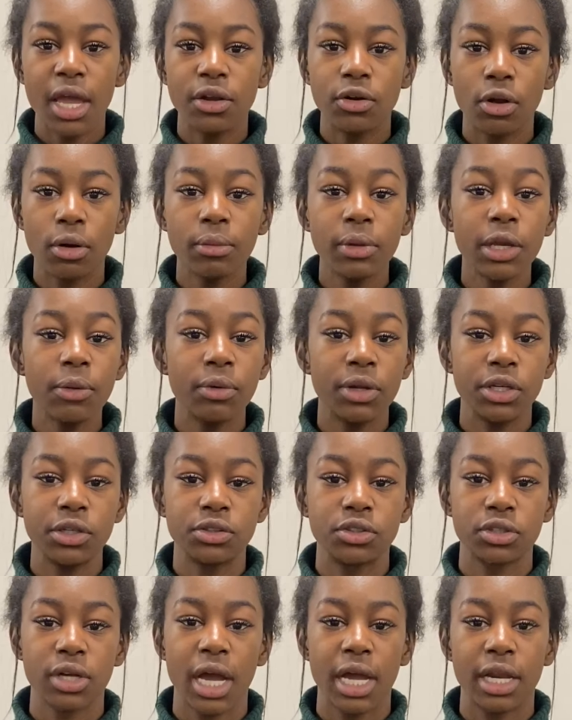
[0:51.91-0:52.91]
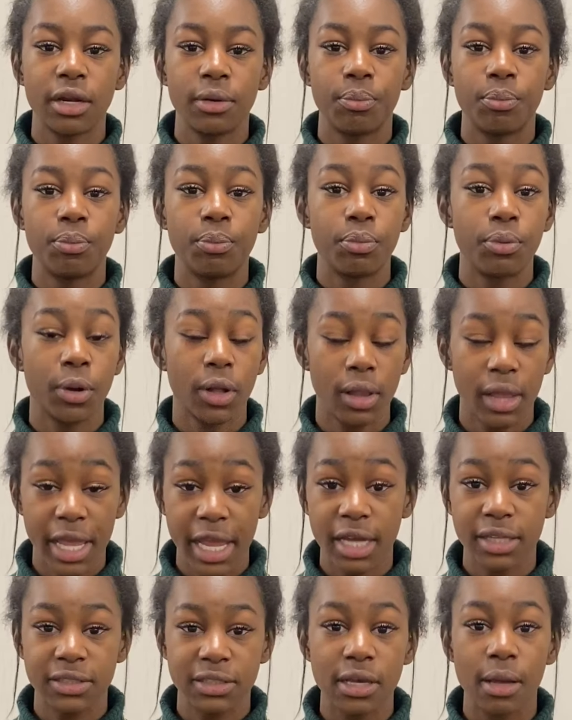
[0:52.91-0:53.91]
normally when you try to
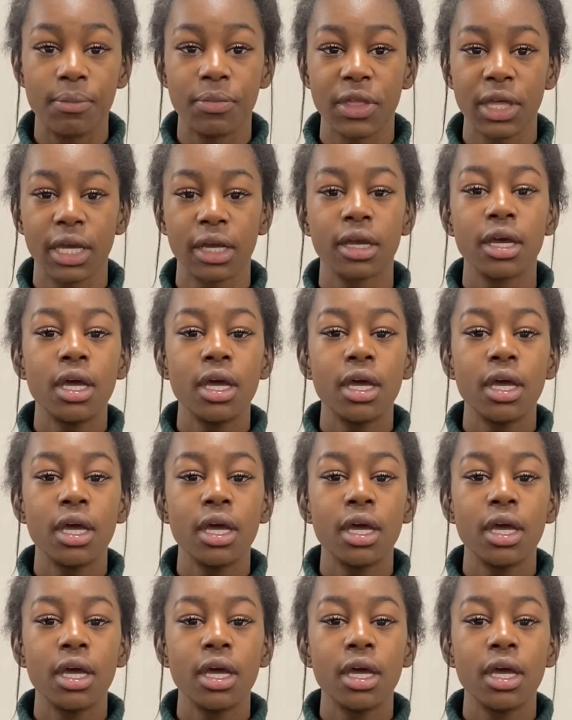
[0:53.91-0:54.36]
plant something,